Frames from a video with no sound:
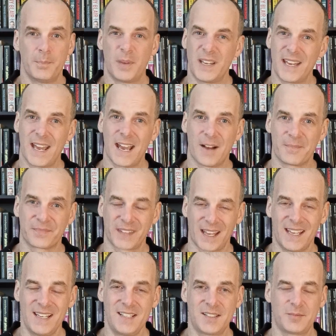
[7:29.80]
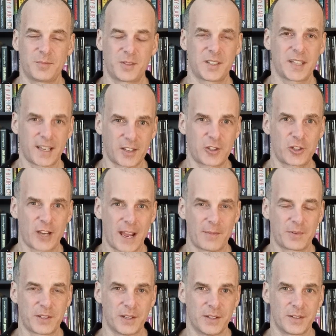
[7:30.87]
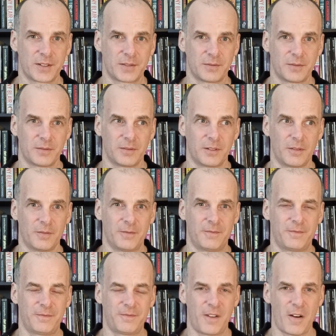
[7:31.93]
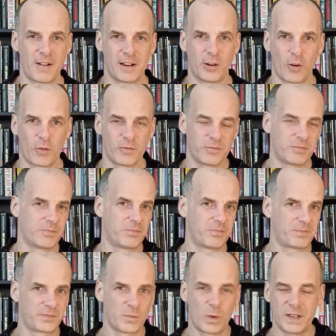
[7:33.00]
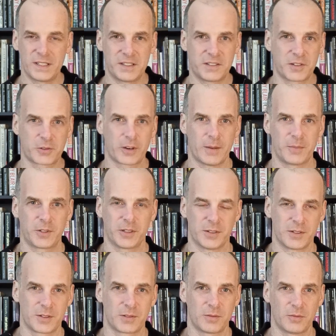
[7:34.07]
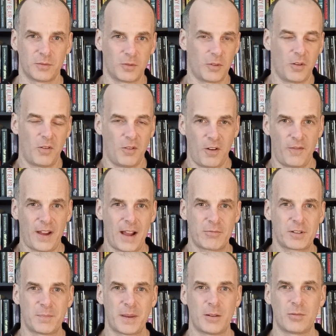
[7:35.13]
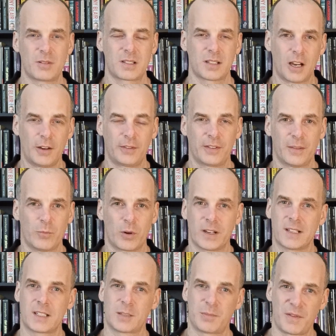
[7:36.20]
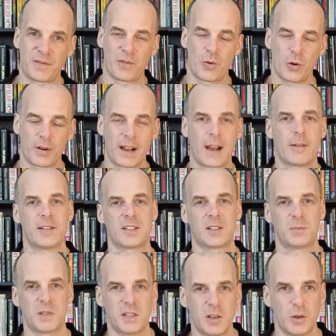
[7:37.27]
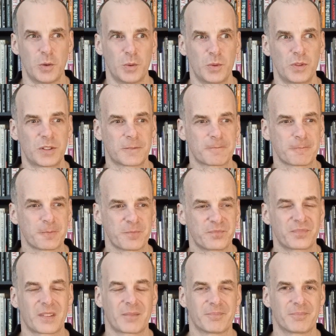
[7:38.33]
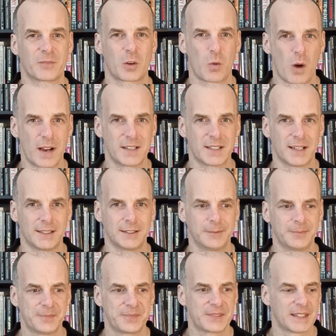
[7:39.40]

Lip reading: But yeah, that is 6 chapters, very long-winded descriptions of how to build stuff and what it's to be for and how it's to be used. Quite dull.